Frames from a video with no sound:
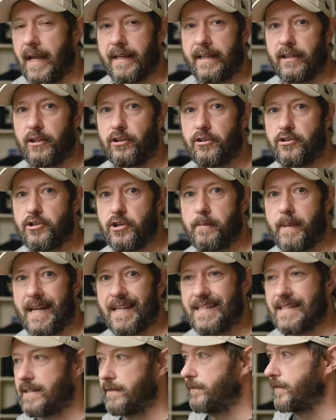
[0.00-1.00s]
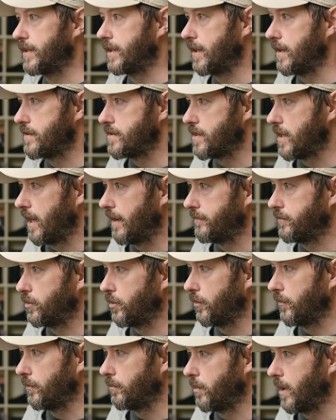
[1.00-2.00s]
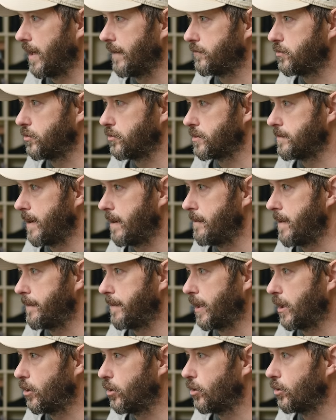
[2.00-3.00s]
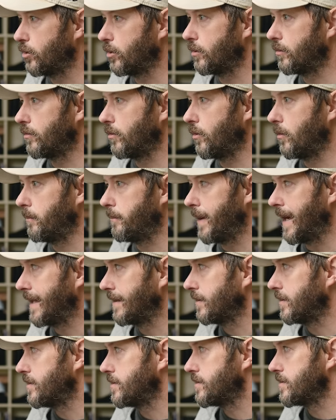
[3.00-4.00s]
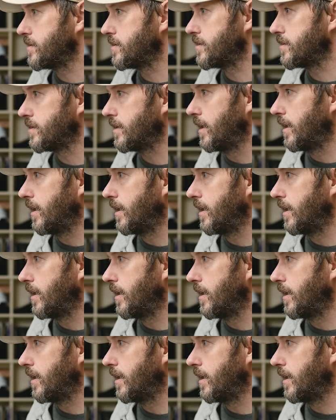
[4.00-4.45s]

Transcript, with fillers: any YouTube editing videos that I've done where I've talked about maybe color or balance